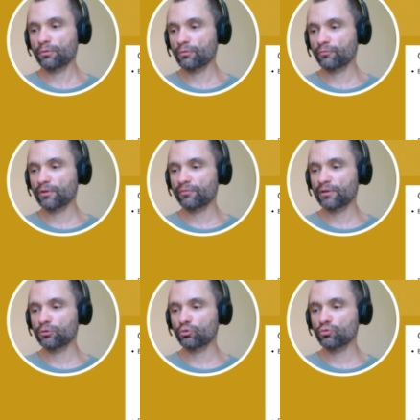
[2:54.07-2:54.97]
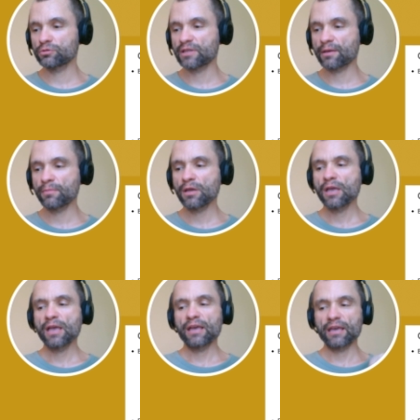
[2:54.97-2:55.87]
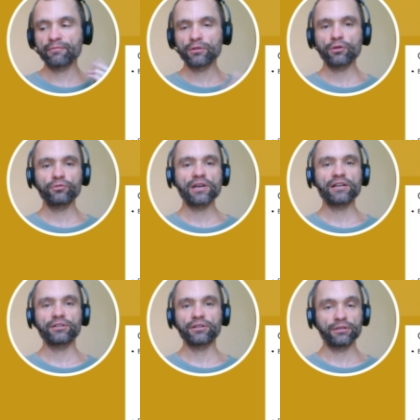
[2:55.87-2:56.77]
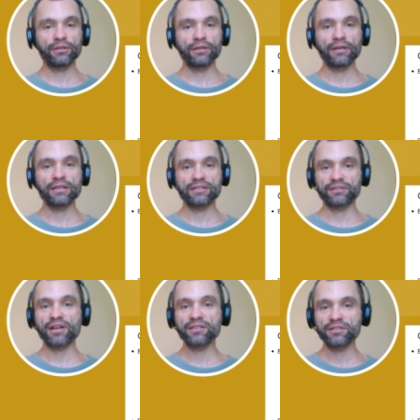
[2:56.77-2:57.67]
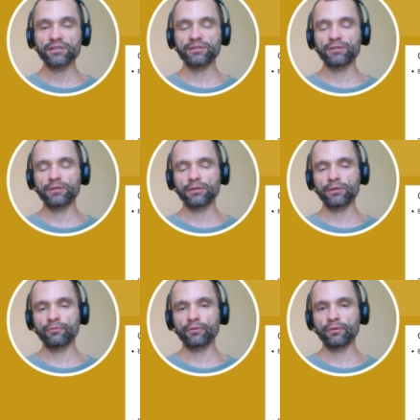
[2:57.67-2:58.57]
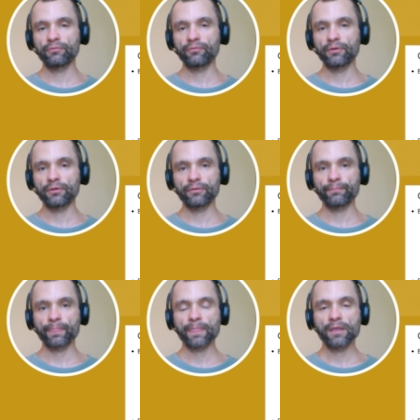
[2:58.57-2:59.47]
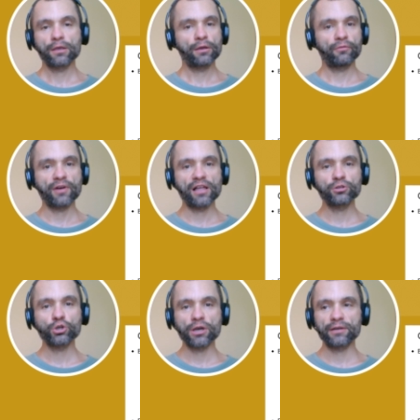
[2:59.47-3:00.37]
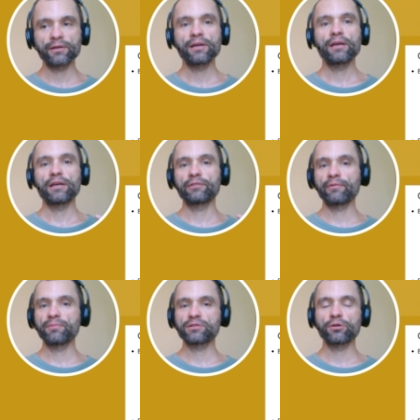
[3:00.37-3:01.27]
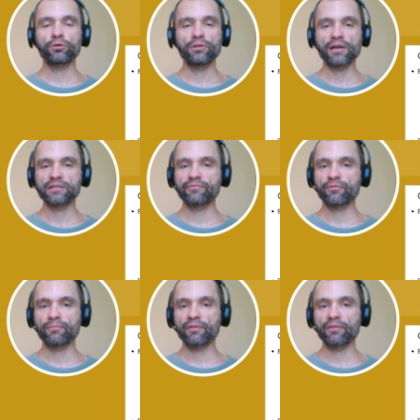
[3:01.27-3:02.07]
feel free to use them, even though they are it's a transient uh, uh, um, file share. It will be synchronized from my